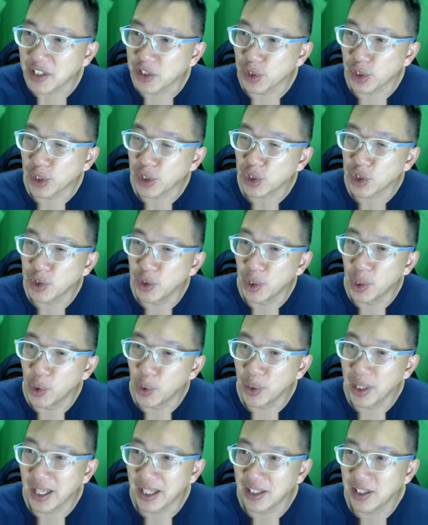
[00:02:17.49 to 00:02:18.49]
There's no
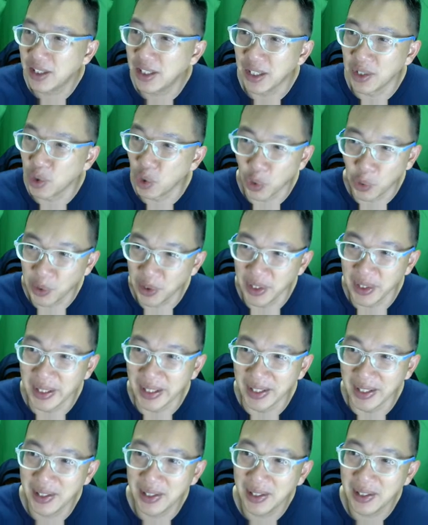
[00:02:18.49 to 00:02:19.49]
like
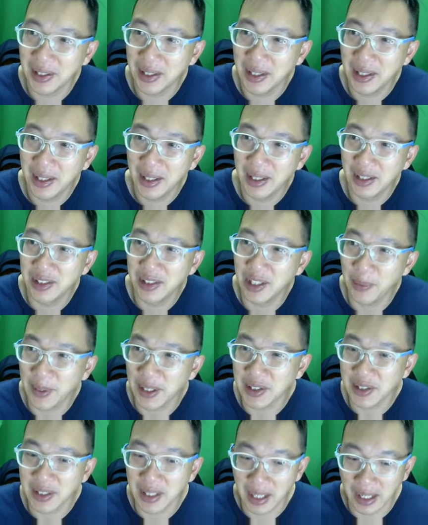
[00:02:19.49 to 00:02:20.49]
seniority. It's not
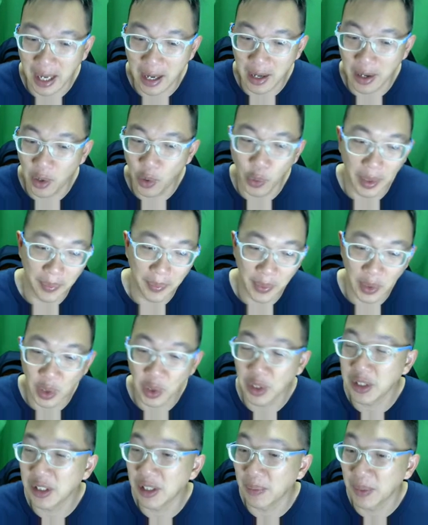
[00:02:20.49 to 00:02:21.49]
because like I'm
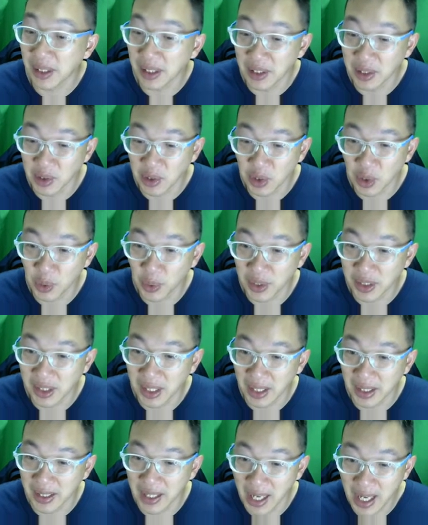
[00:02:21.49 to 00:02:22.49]
30 something years old. It's
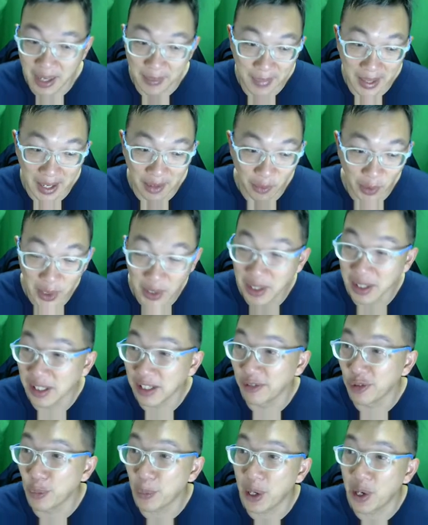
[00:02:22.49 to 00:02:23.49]
like, yeah, man, we're gonna
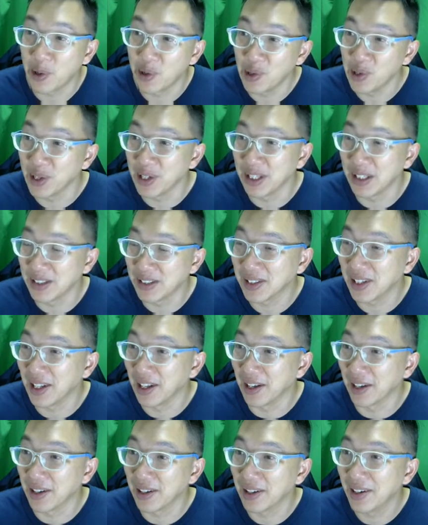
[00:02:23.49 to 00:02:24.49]
give you priority. It's
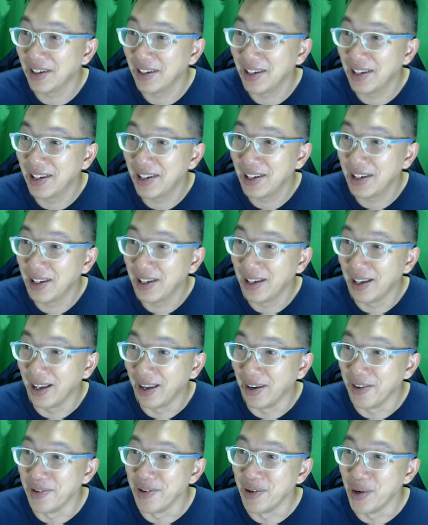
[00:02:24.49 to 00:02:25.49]
like,
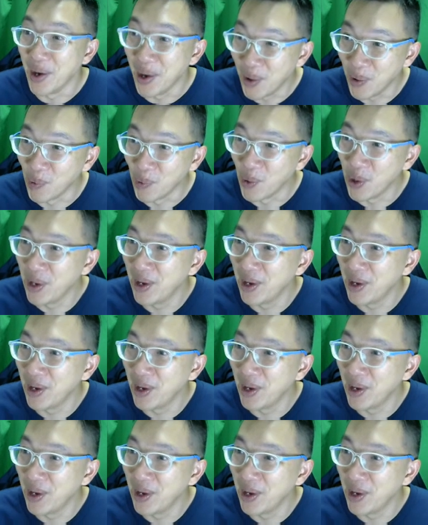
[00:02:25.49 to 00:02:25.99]
no.